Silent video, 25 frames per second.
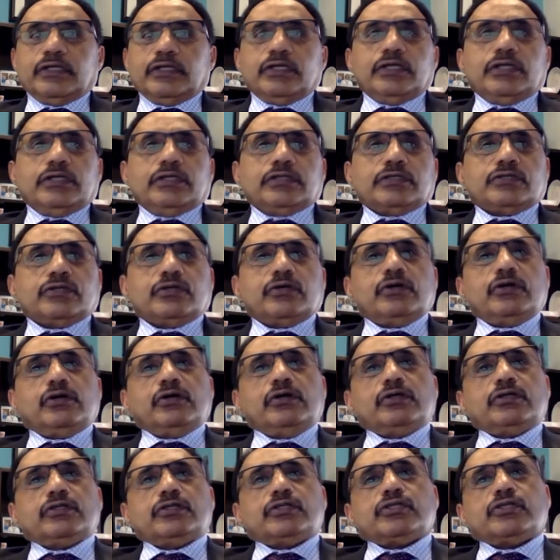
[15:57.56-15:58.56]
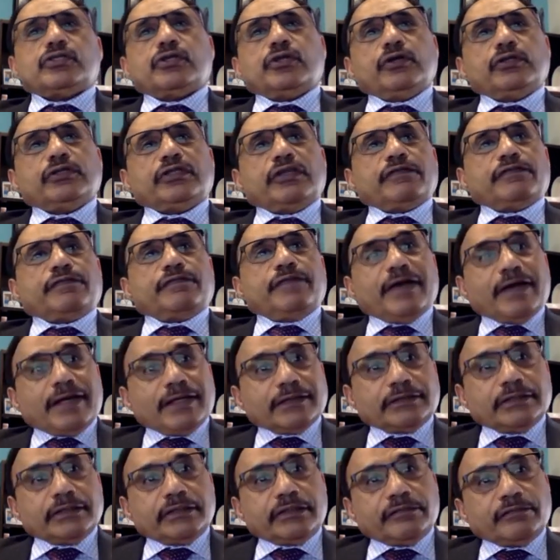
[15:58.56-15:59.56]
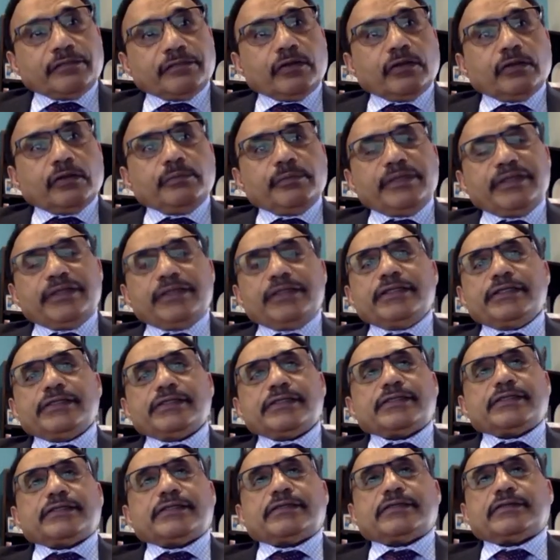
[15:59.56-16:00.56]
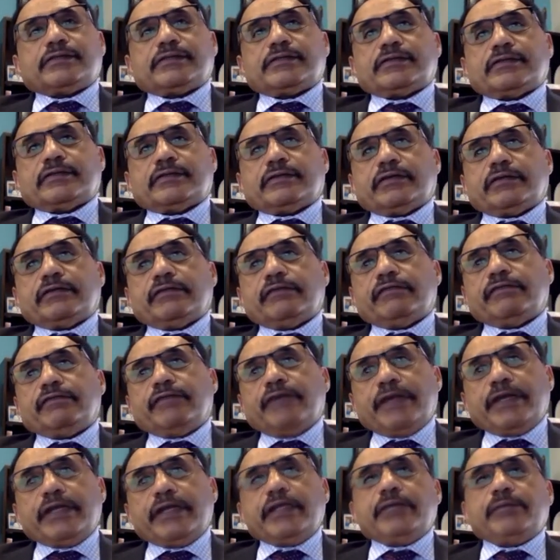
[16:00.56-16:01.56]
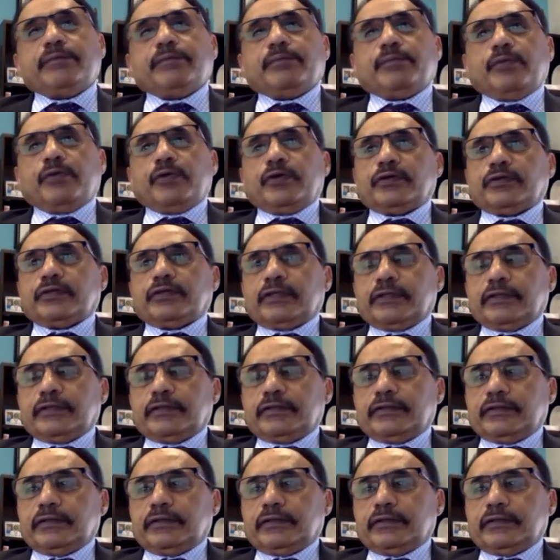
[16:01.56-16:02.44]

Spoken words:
So the faculty development is very important